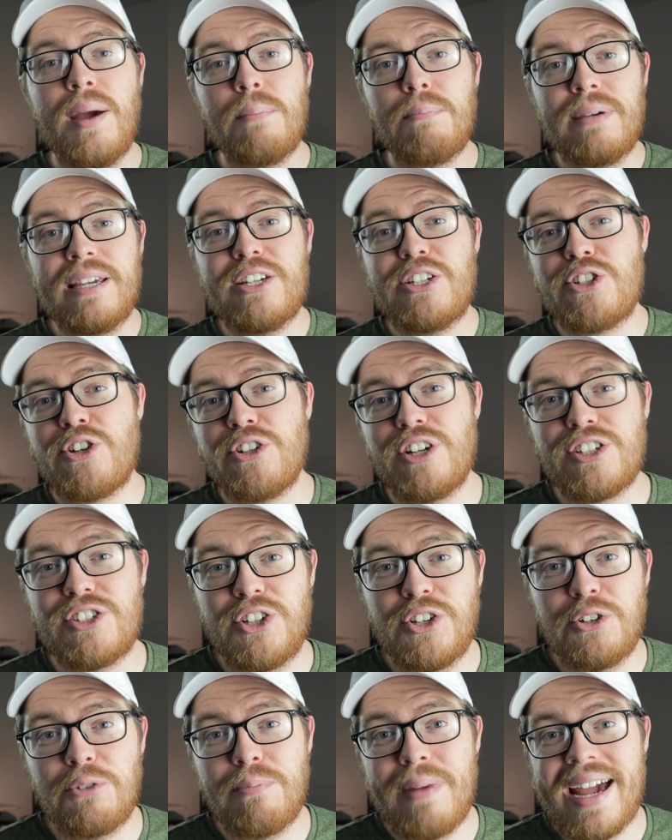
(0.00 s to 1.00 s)
Be sure to
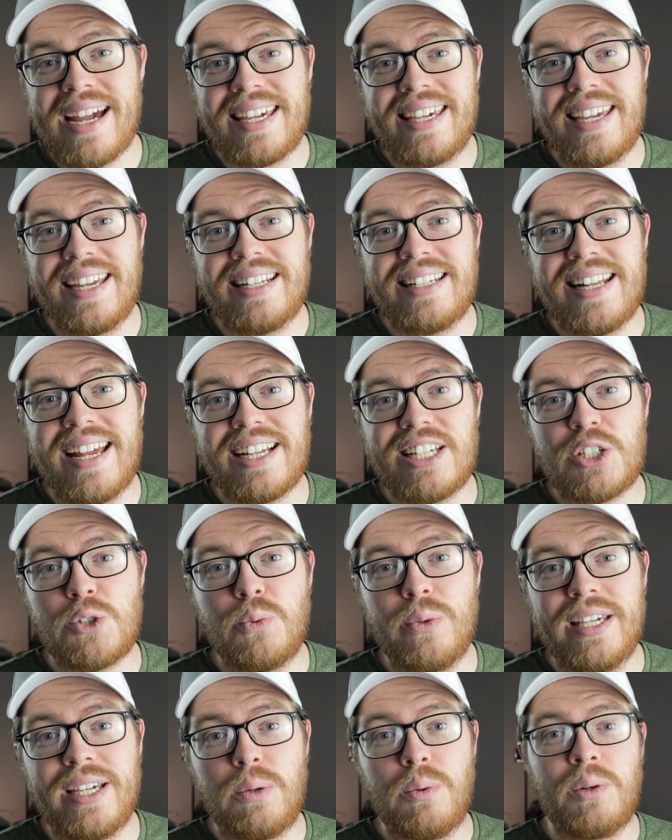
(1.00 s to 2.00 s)
tune back in next
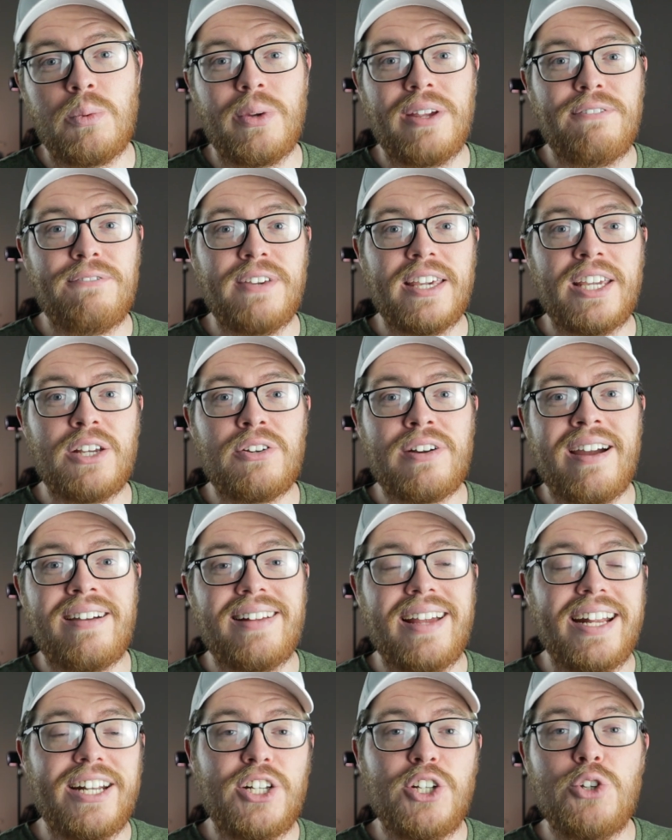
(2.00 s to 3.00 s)
week when we figure
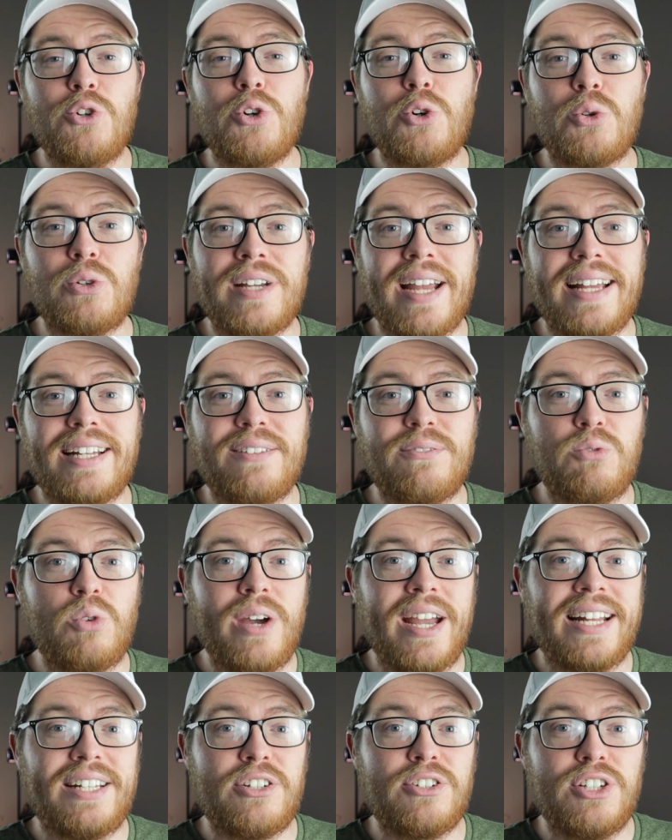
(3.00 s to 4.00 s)
out a new creative
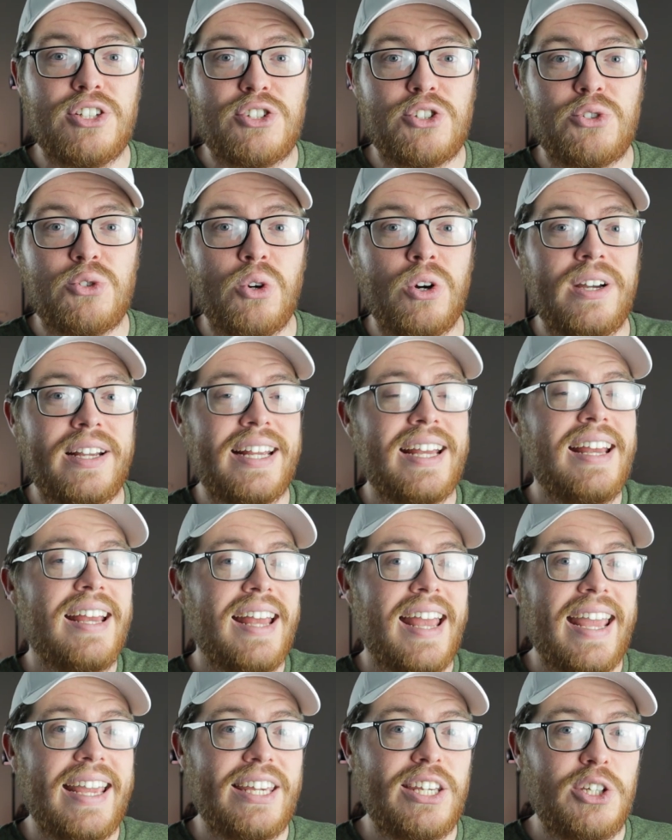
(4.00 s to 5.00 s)
way to destroy
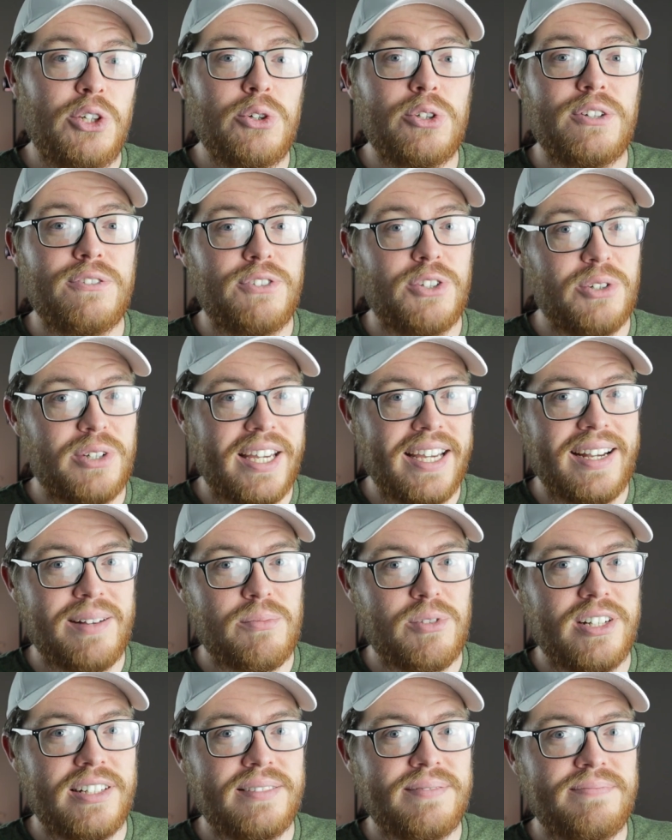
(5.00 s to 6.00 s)
a Uniview
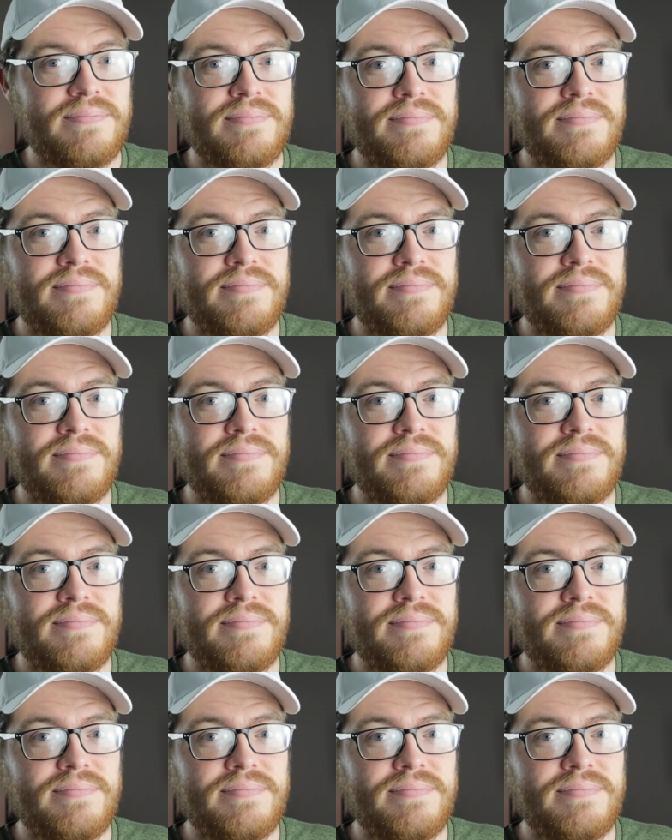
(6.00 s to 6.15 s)
camera.